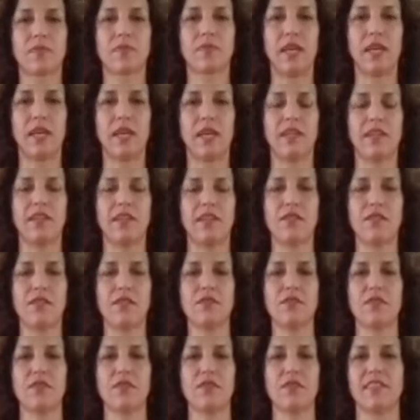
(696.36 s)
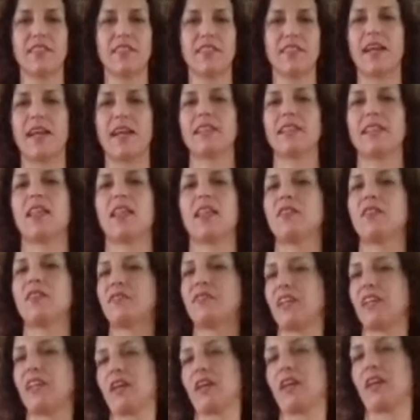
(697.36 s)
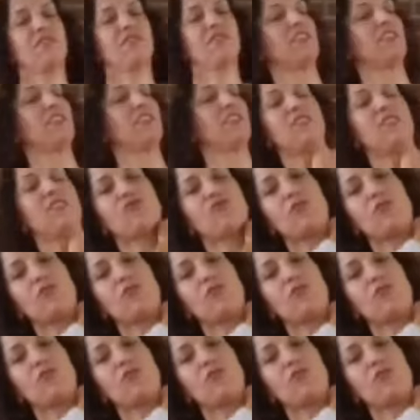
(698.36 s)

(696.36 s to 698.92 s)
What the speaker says: And another thing that I love here for these